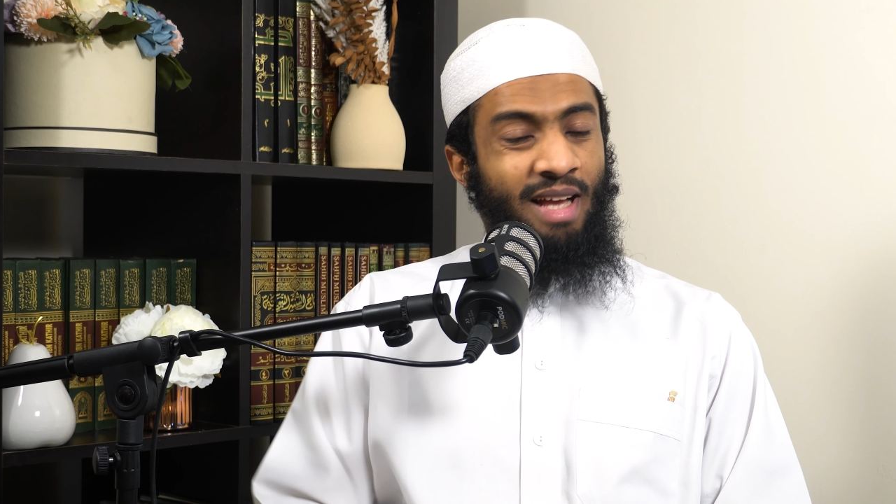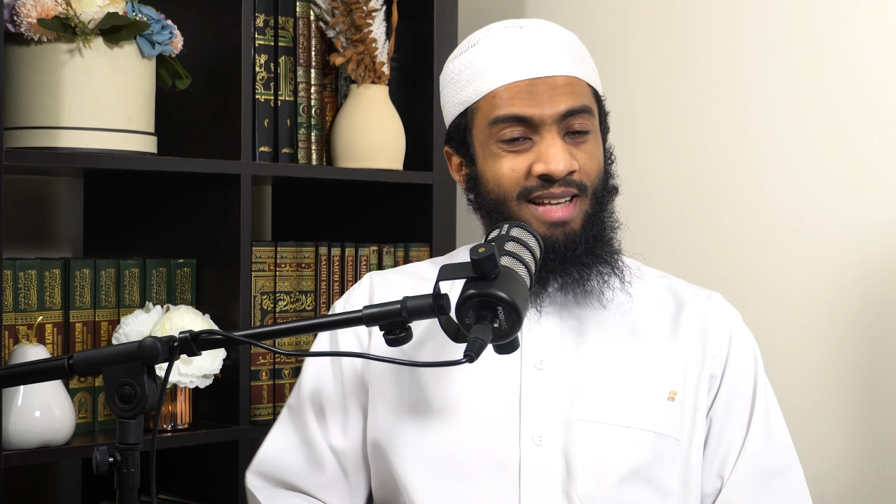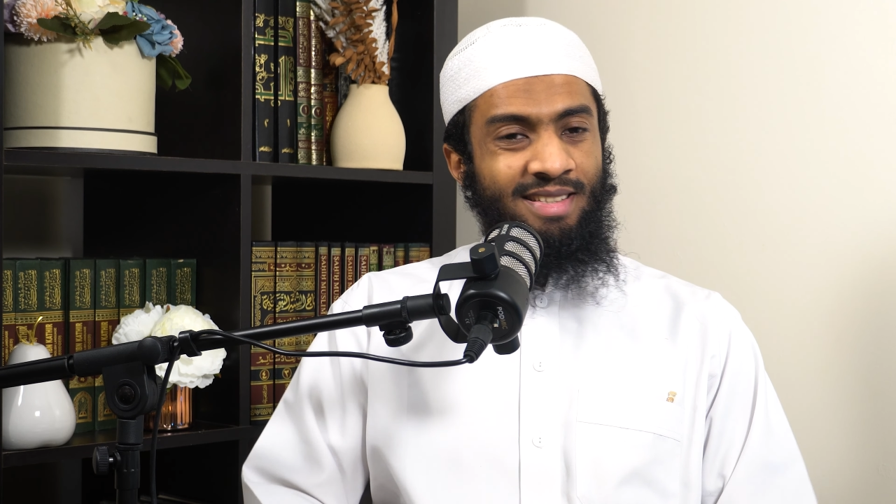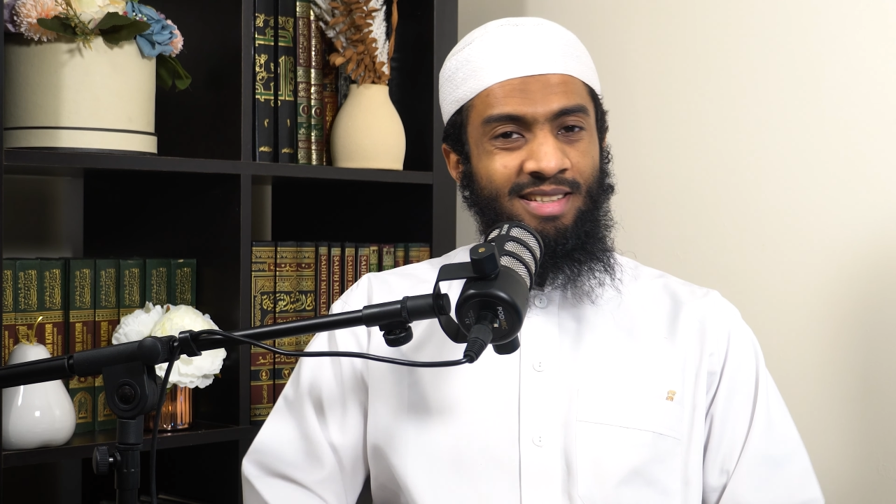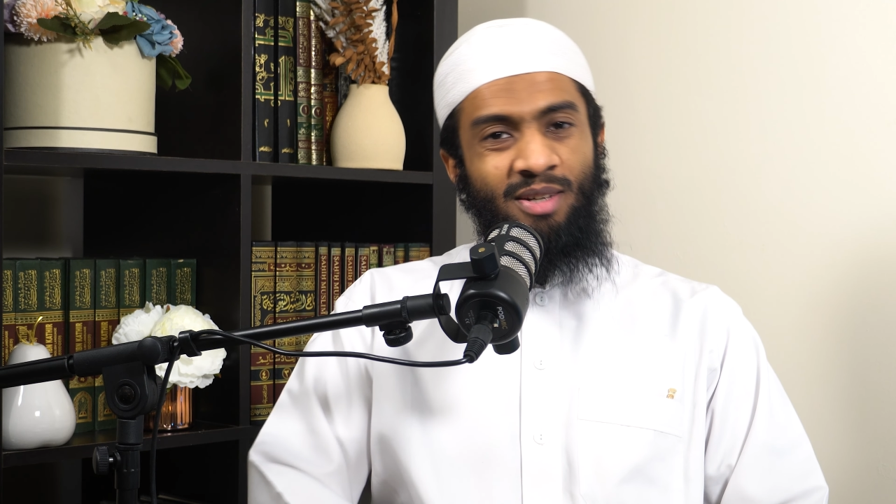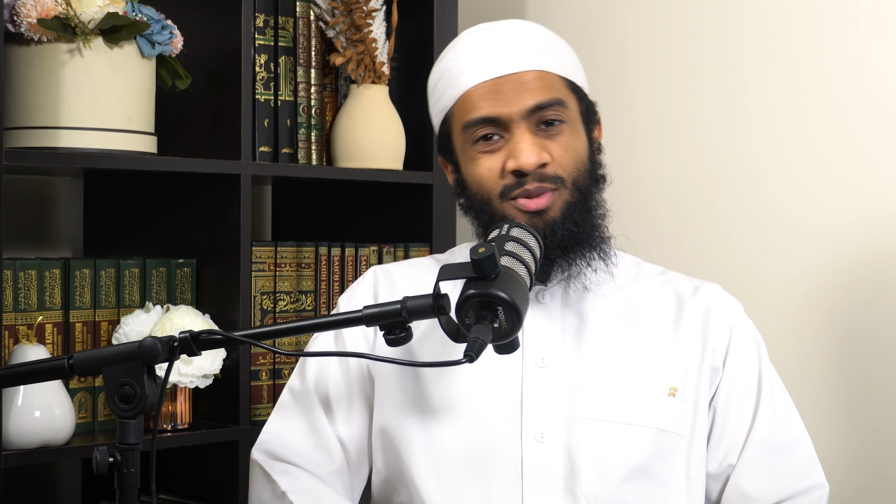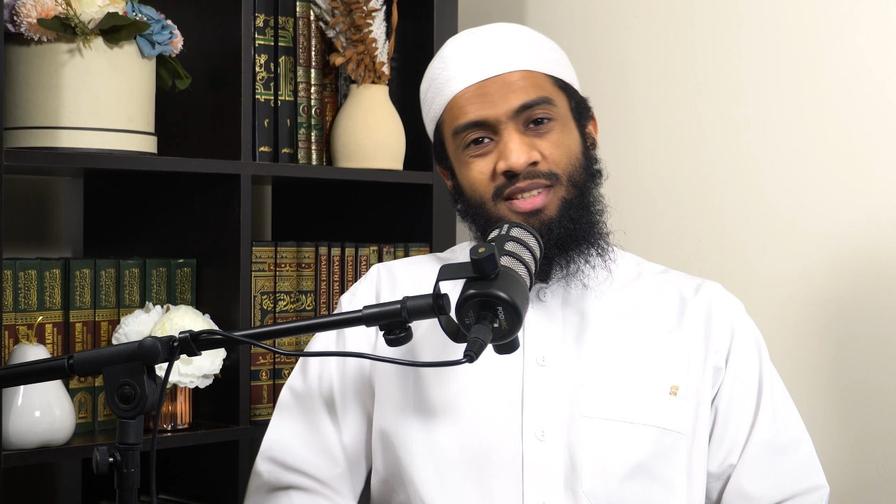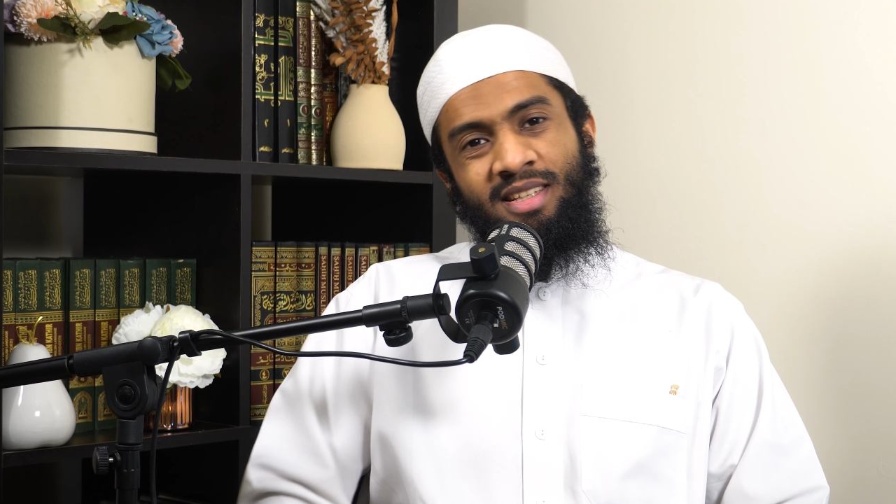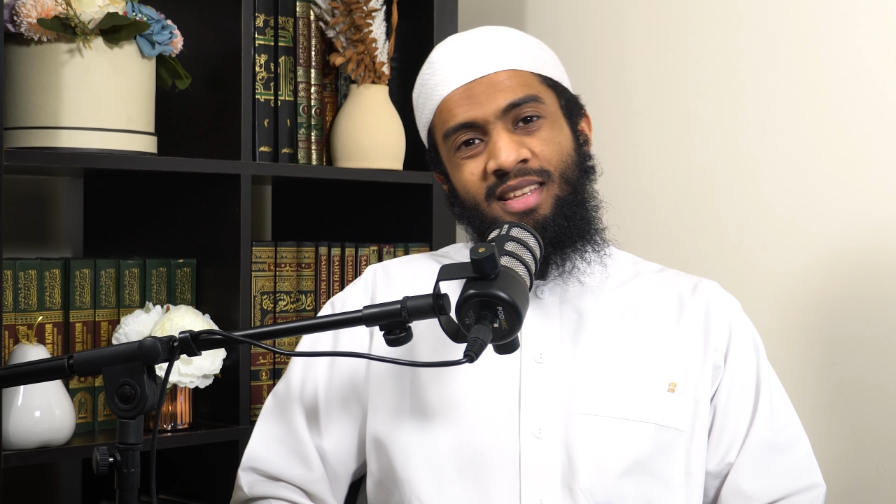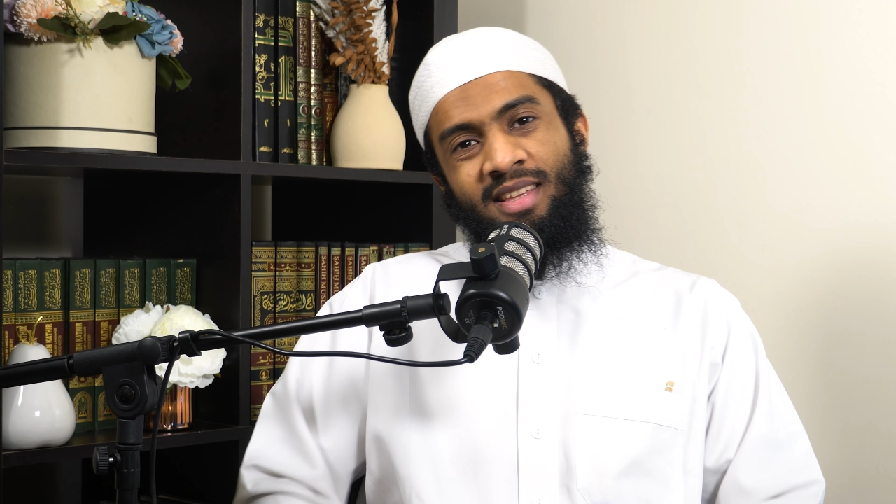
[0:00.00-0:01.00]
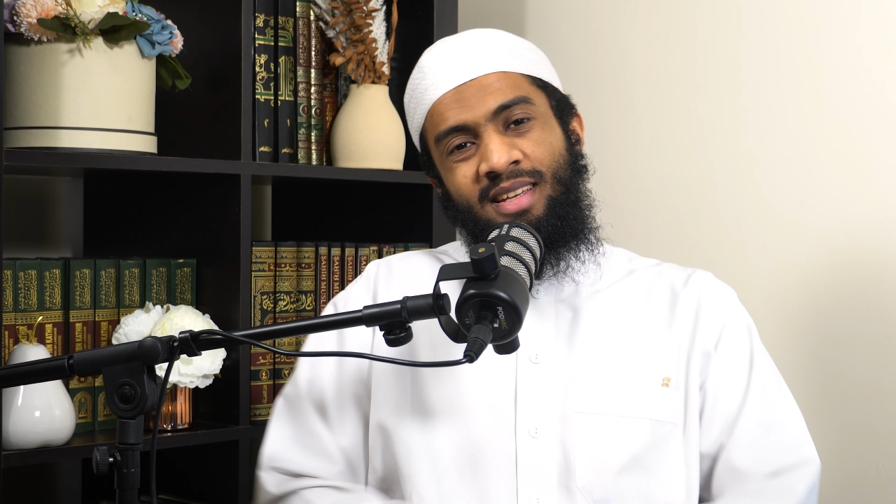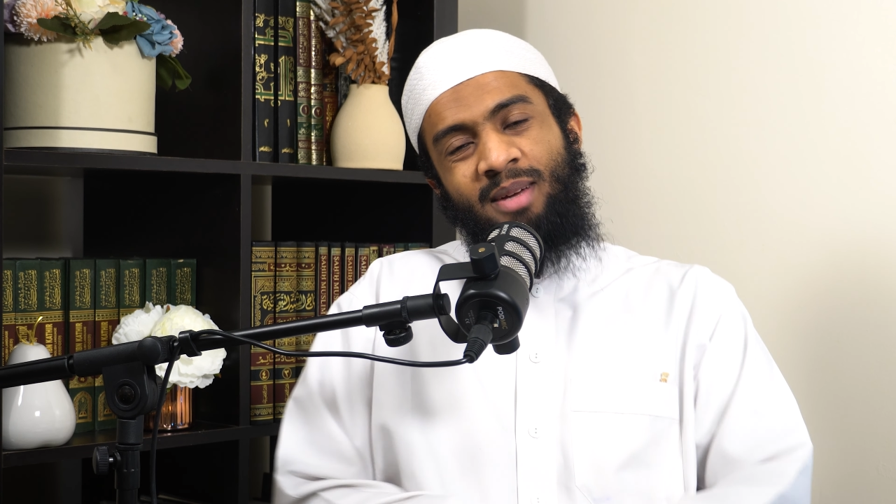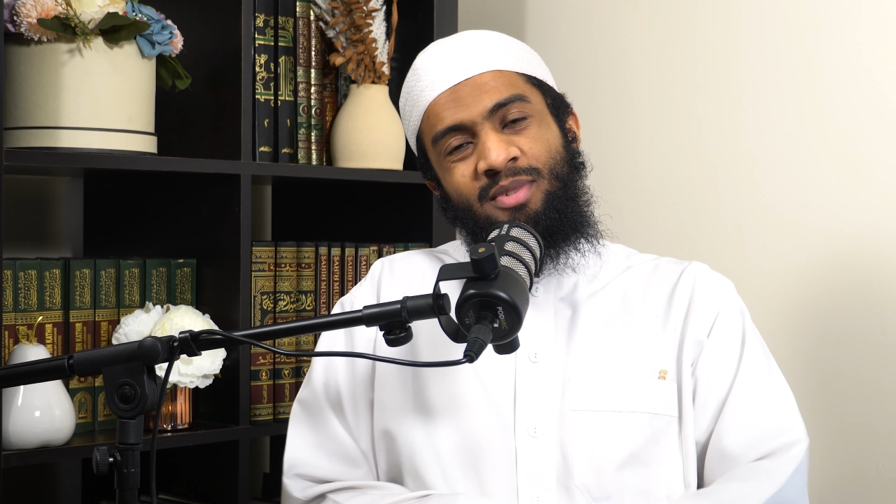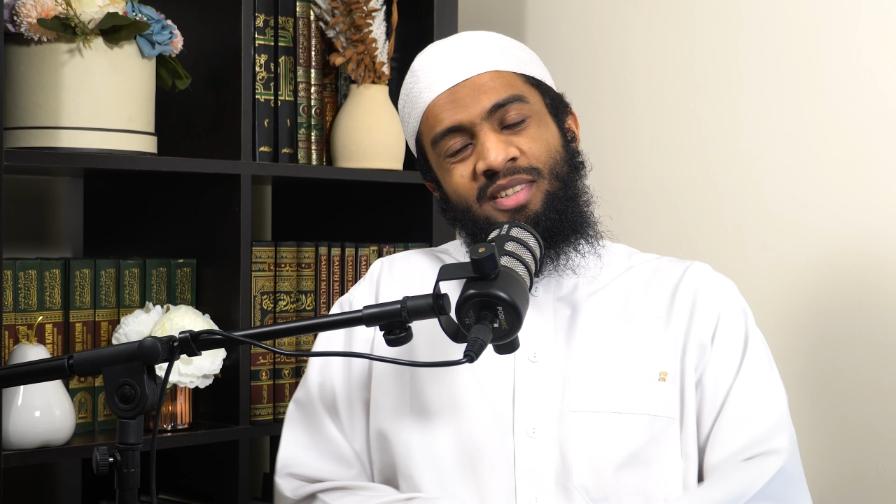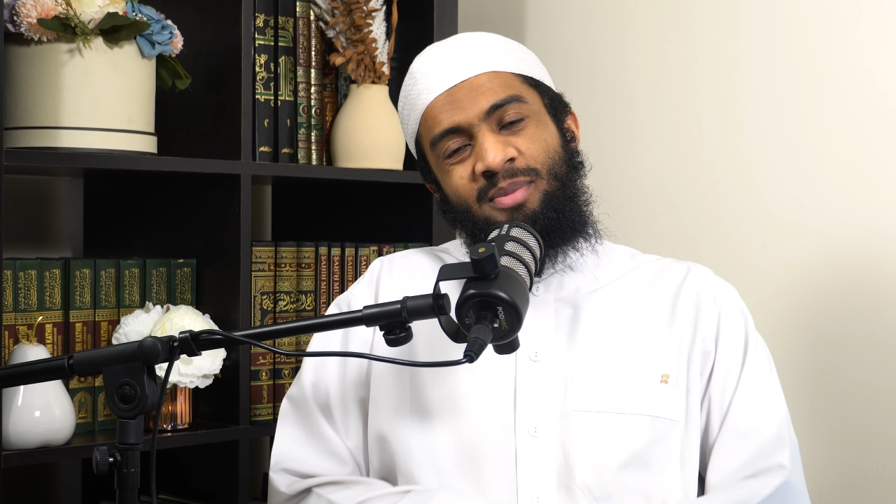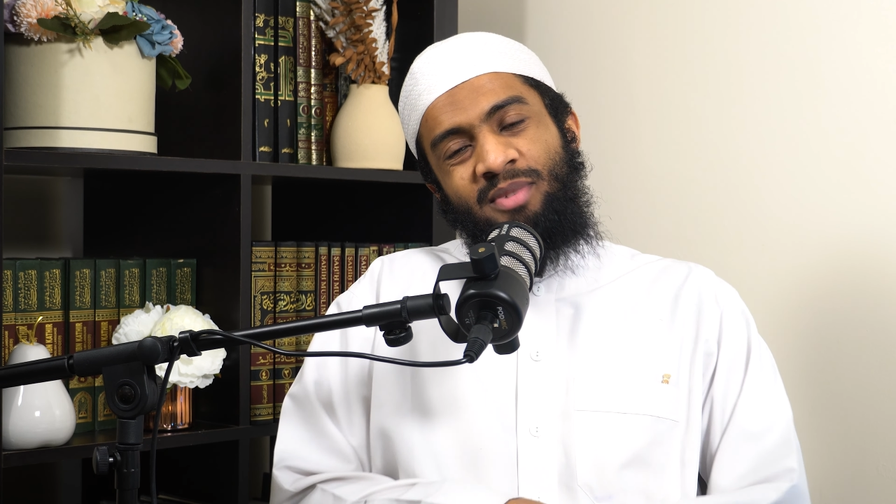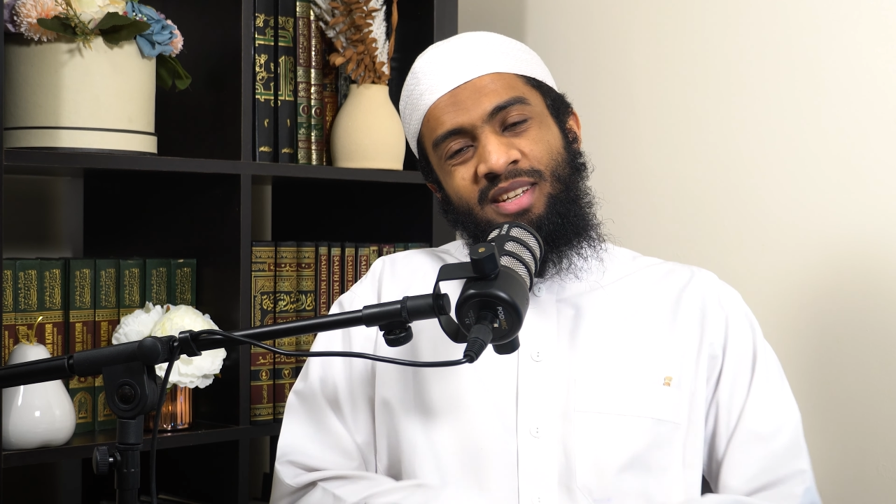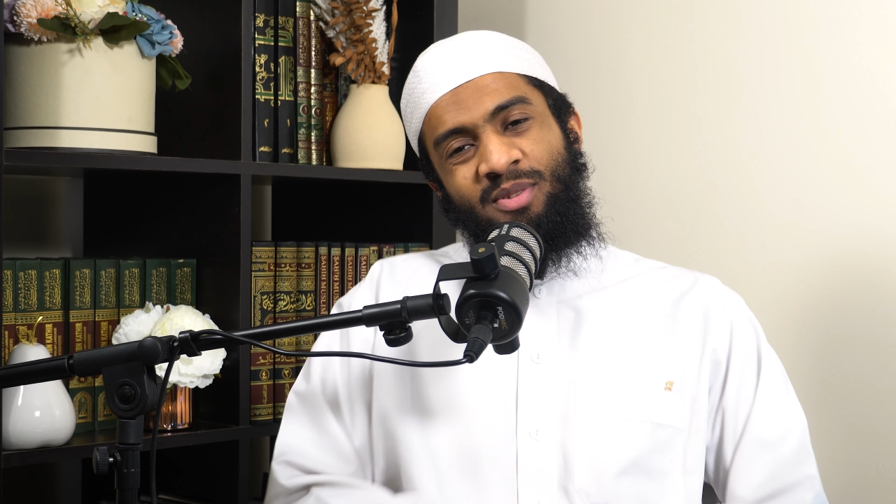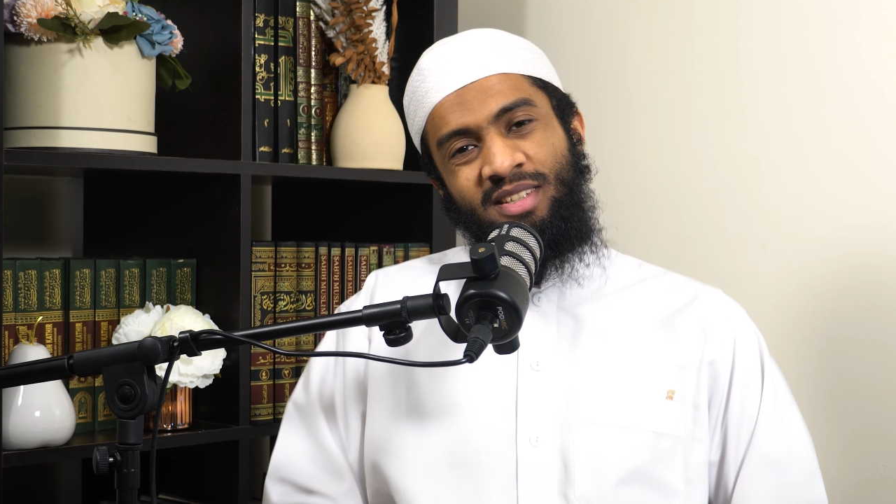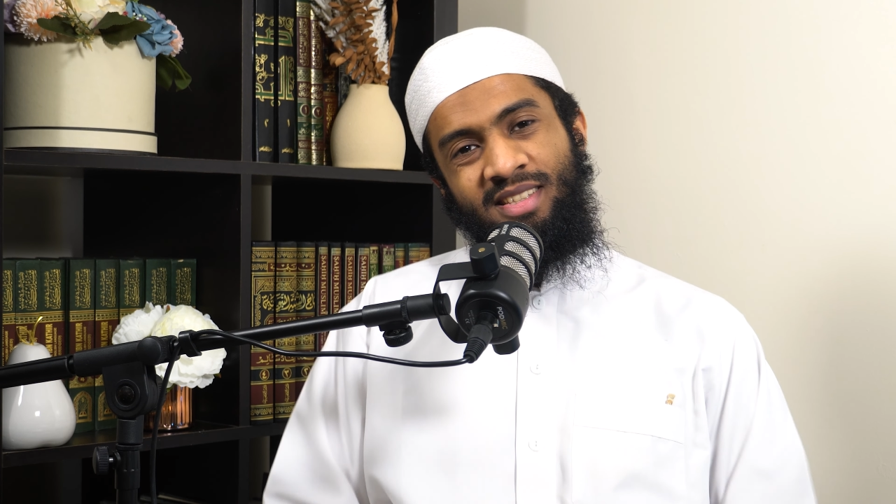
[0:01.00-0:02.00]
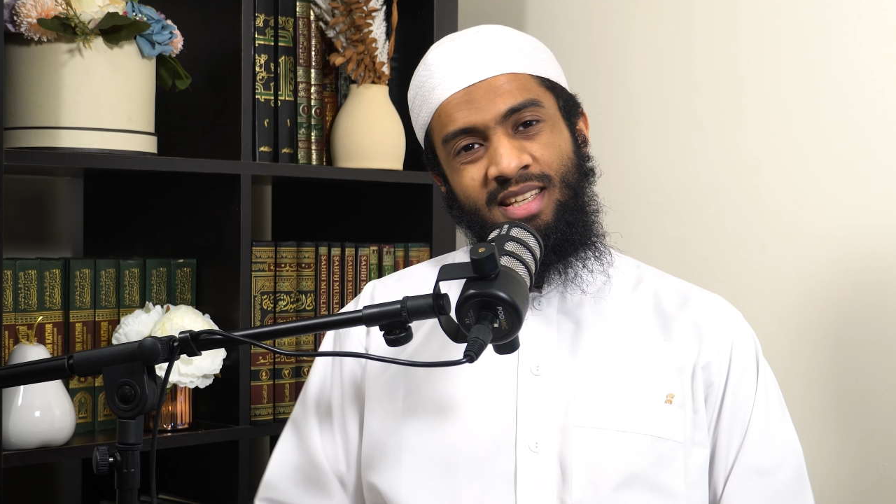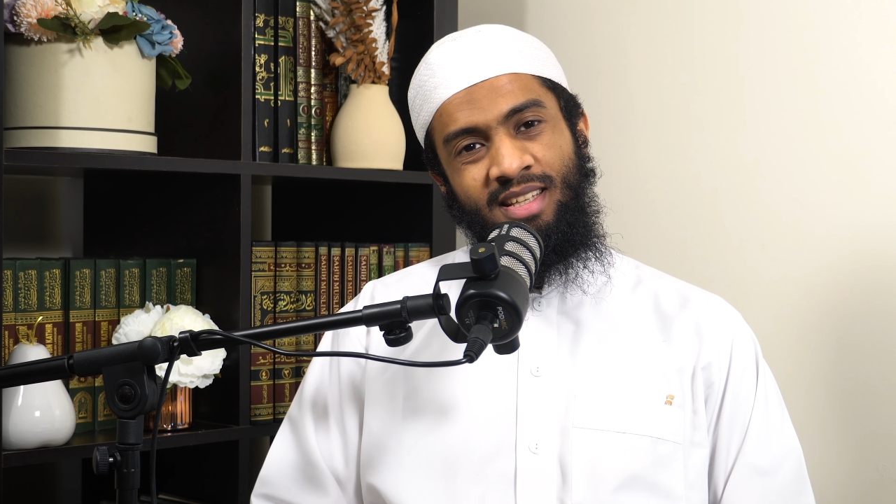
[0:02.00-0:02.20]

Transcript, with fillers: i say no, i wouldn't say anything i'm not, I'm not anyone say